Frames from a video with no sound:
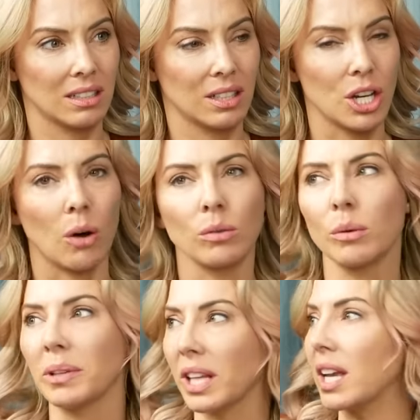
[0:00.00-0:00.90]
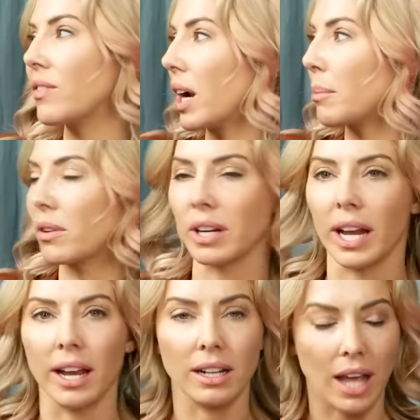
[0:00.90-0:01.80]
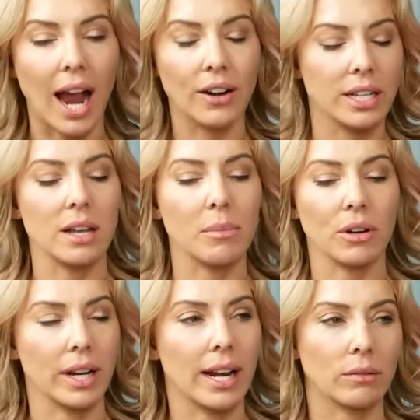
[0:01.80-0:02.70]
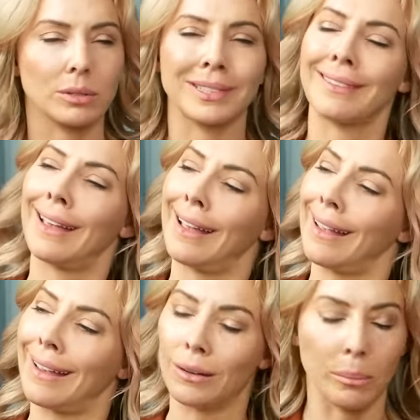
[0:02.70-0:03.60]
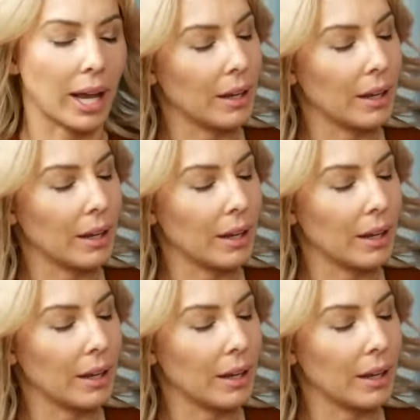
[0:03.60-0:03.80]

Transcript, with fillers: No one will believe that I'm 38. The irony is I'm 38 and I'm just like, I don't buy